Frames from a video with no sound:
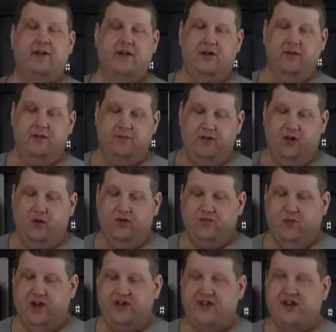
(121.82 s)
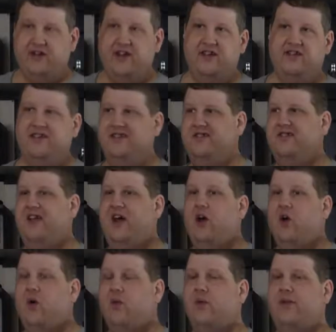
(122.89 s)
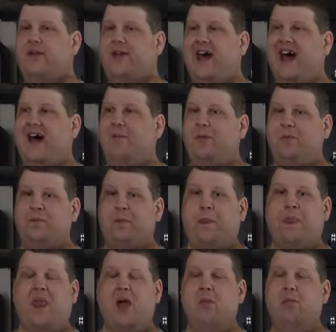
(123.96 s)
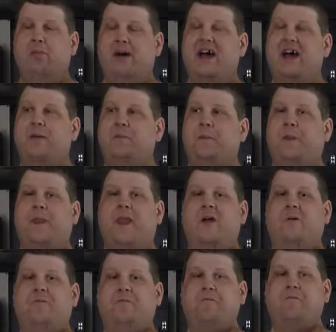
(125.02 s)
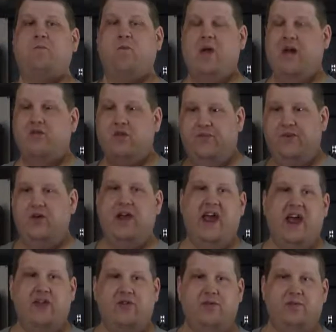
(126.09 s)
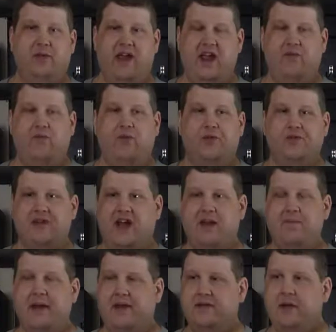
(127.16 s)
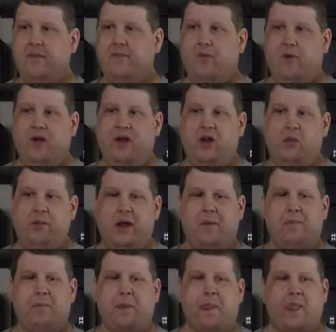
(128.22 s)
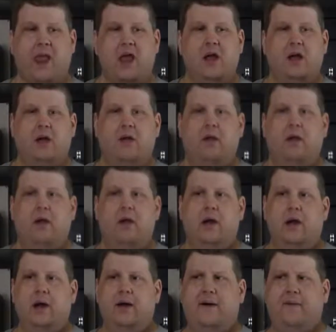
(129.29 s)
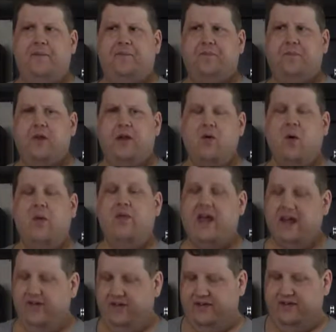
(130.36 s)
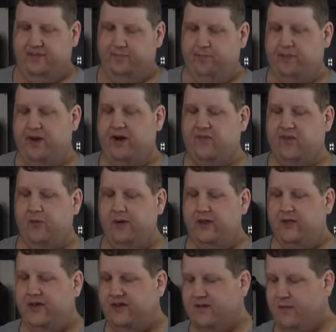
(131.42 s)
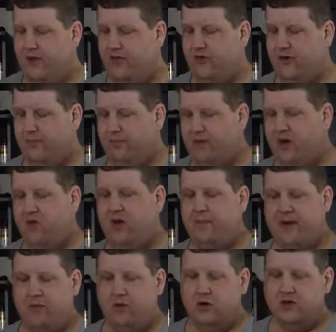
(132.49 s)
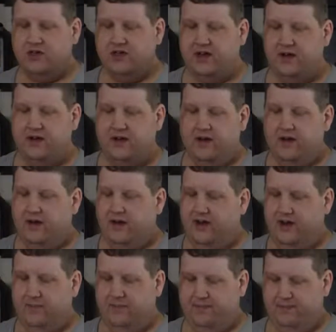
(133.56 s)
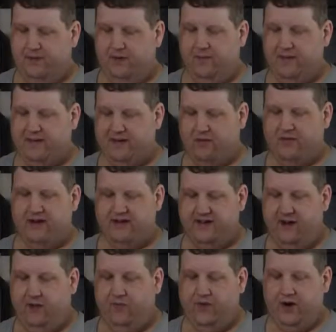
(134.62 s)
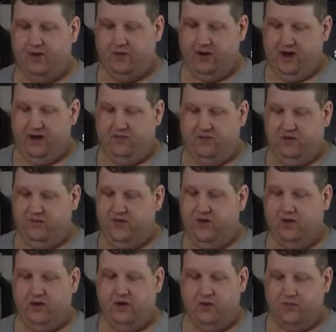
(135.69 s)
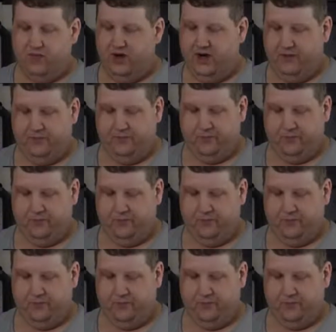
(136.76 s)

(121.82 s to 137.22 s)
the, the white cheddar taste is not over the top, but after a few hands, handfuls, it kind of makes up for a little bit. Um, knowing that this is better for me than some other microwave popcorns and, and you know popcorn that's out there, I would feel guilt-free